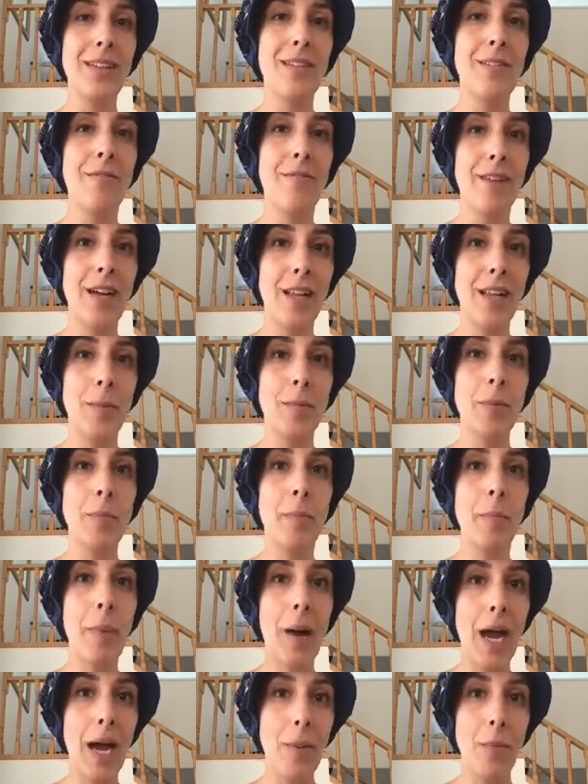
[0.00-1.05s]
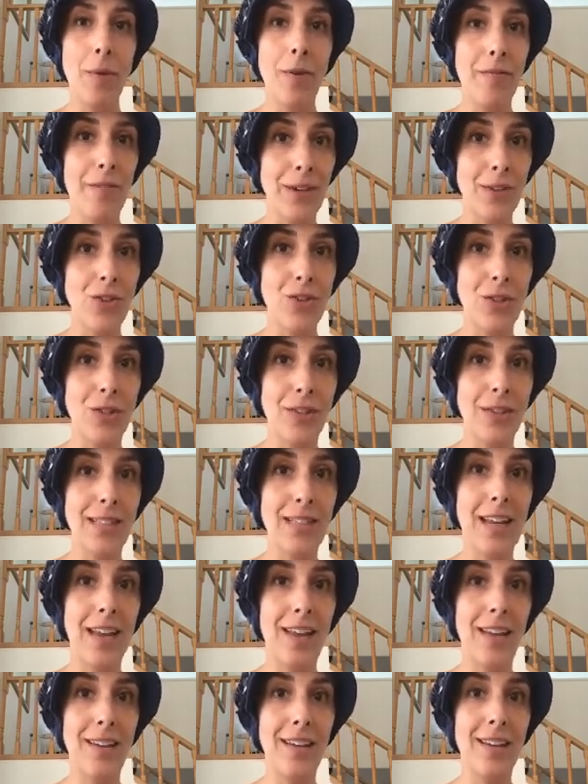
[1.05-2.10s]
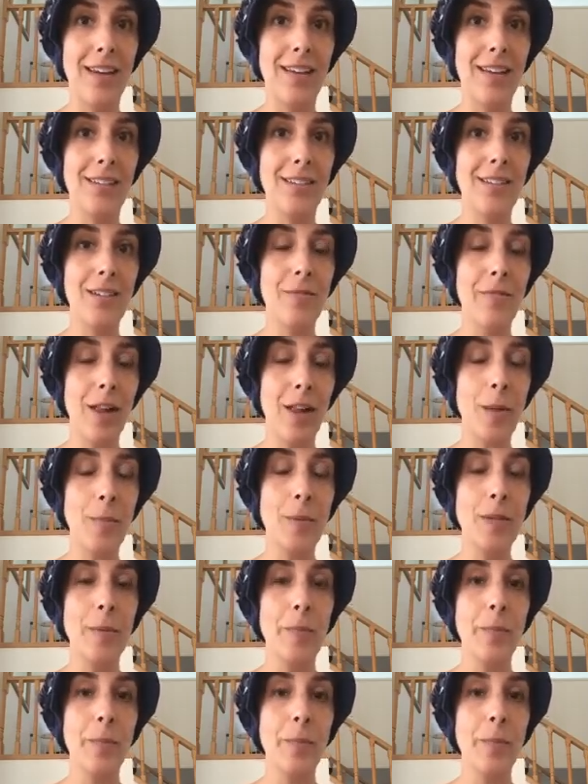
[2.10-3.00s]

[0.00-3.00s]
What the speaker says: developed by professionals, and it's developed